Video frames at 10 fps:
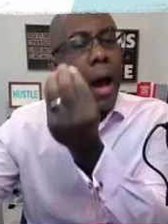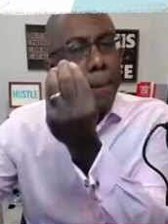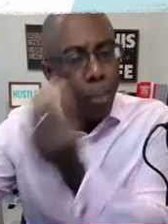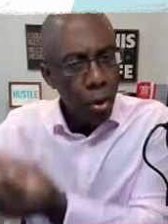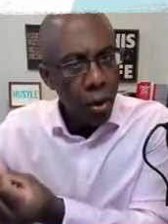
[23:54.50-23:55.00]
I
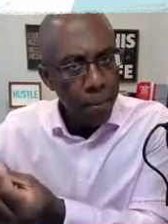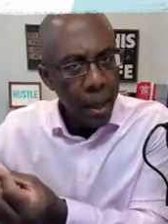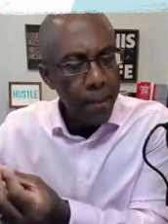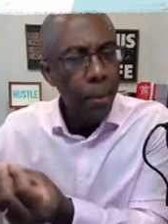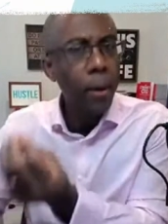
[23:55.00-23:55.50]
put it on
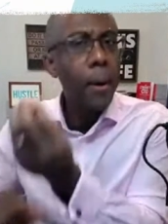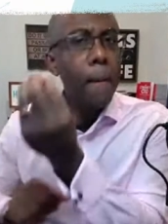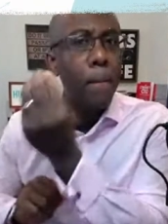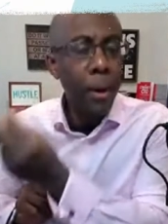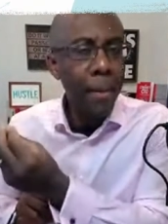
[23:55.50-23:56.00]
paper,
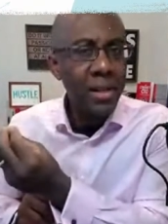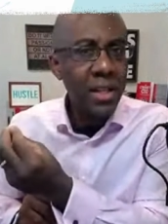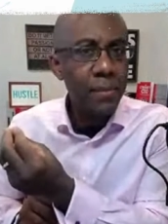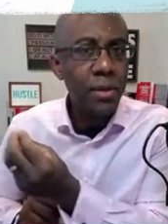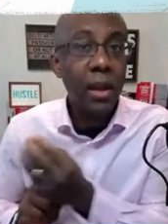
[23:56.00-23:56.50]
put my
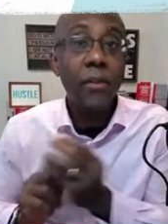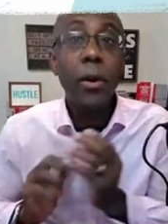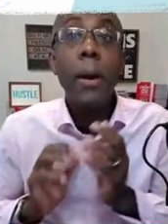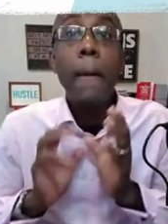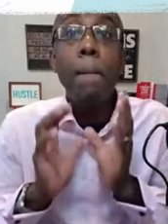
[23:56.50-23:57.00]
team
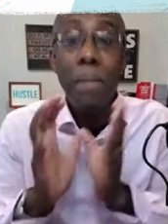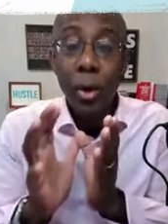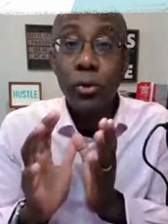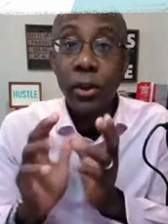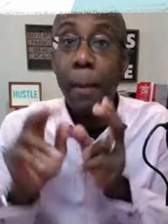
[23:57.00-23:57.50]
together,
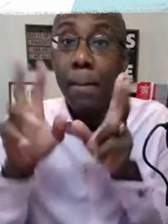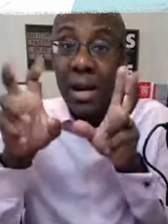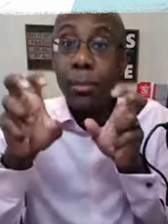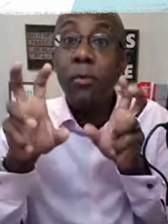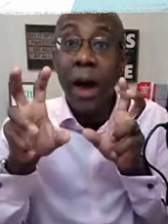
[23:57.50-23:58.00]
built it, a
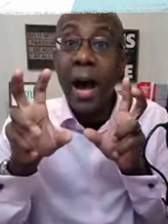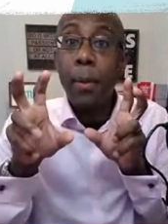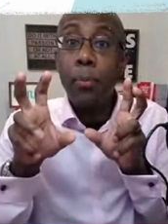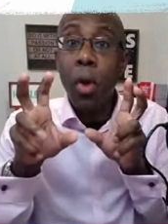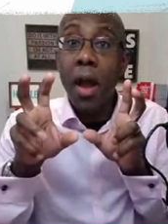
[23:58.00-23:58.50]
minimal
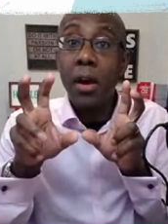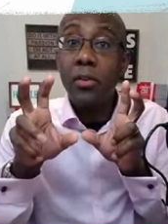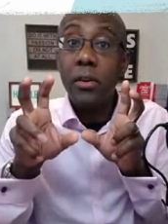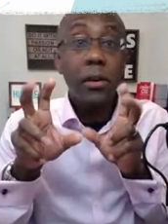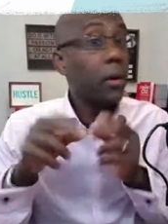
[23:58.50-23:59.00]
viable
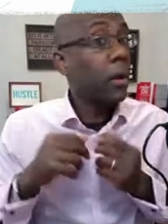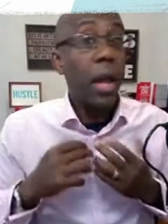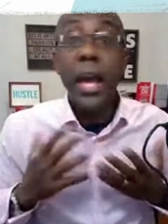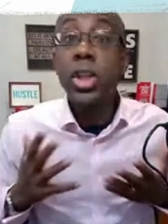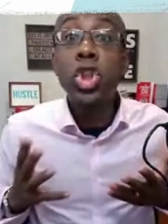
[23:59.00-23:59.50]
product,
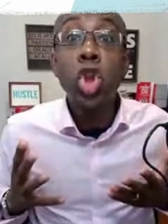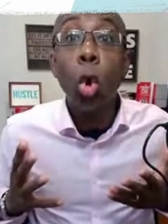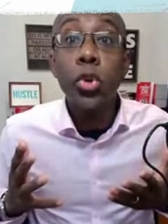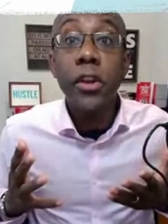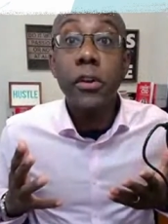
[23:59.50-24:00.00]
and
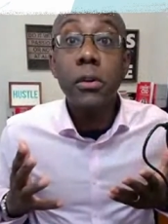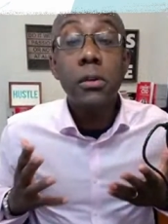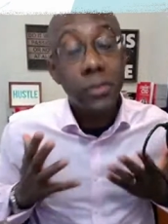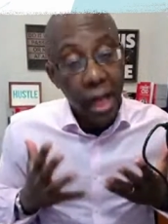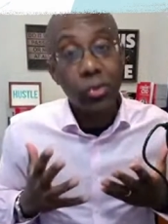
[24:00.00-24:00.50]
sold it.
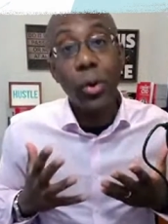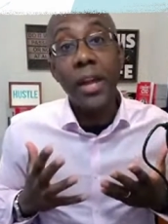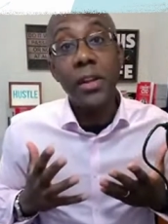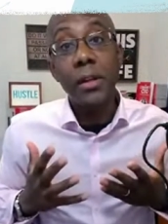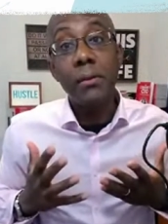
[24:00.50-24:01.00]
That's what I did.